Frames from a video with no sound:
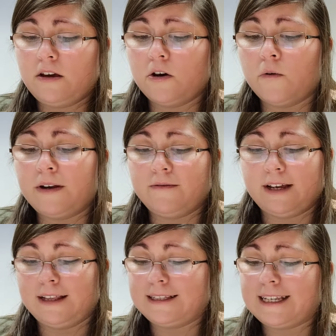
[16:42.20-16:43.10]
go in
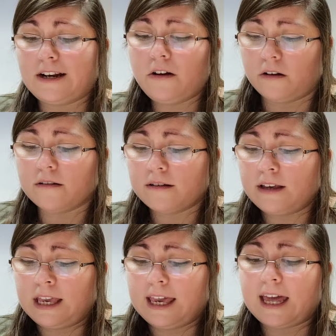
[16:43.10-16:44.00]
ringlets at all.
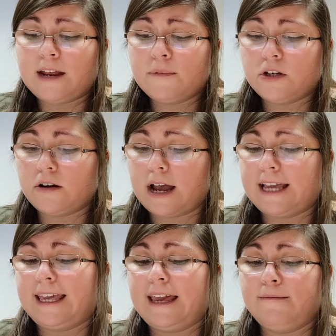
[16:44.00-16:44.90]
And I'm sure I
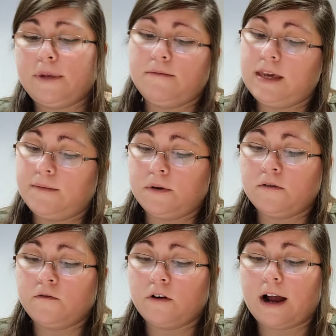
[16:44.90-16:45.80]
can't be
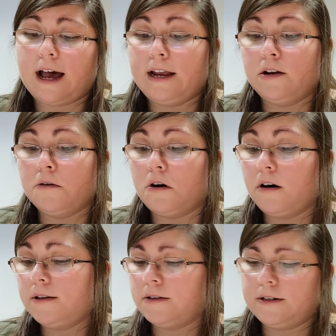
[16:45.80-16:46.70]
Mabel, for I know
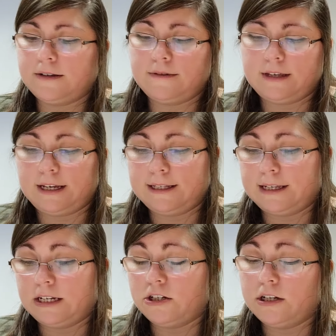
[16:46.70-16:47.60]
all sorts of things,
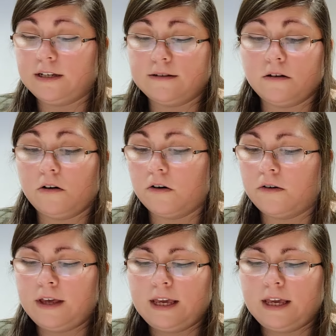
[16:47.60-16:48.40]
and she's, oh,